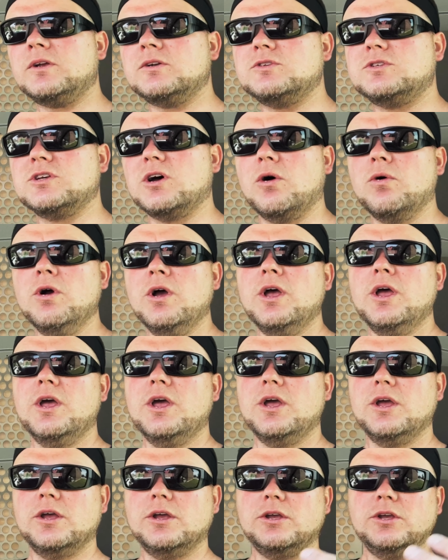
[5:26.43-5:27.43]
So
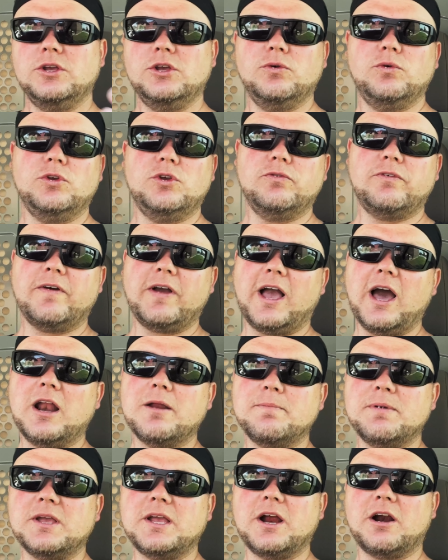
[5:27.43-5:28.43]
you've got
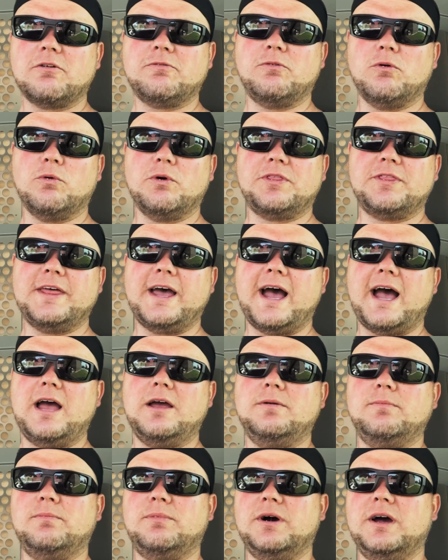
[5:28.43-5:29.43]
to be careful with
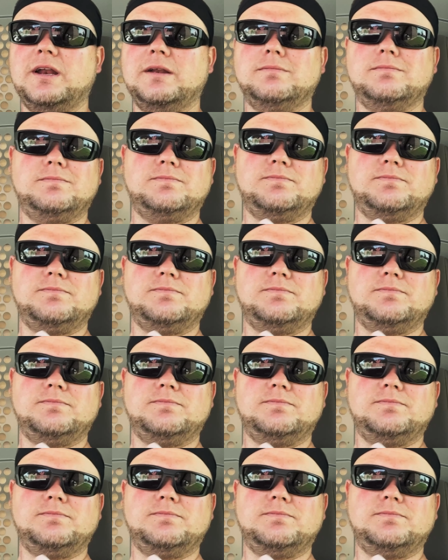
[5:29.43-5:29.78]
that, but